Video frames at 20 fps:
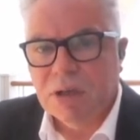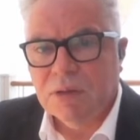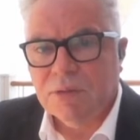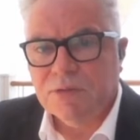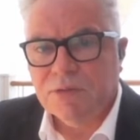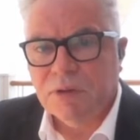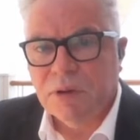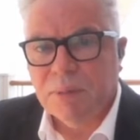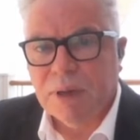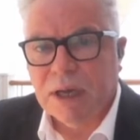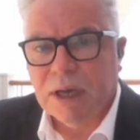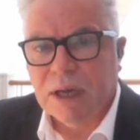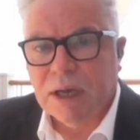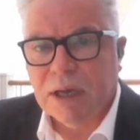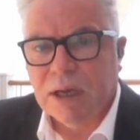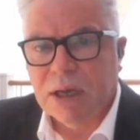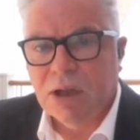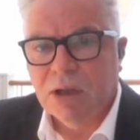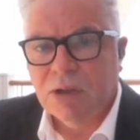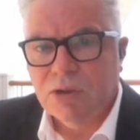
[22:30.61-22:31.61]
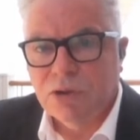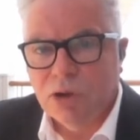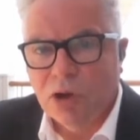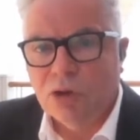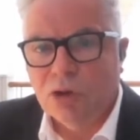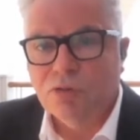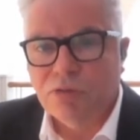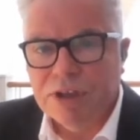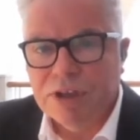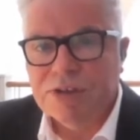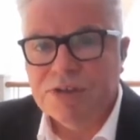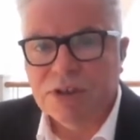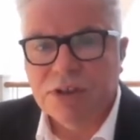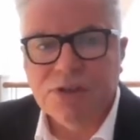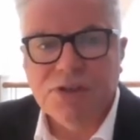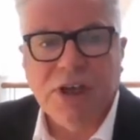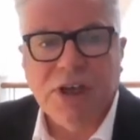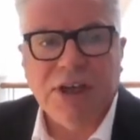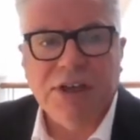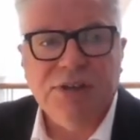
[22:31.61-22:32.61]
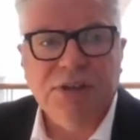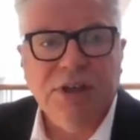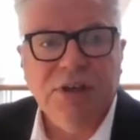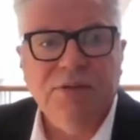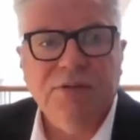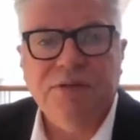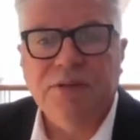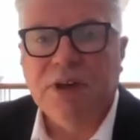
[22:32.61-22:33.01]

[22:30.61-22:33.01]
from our non-research active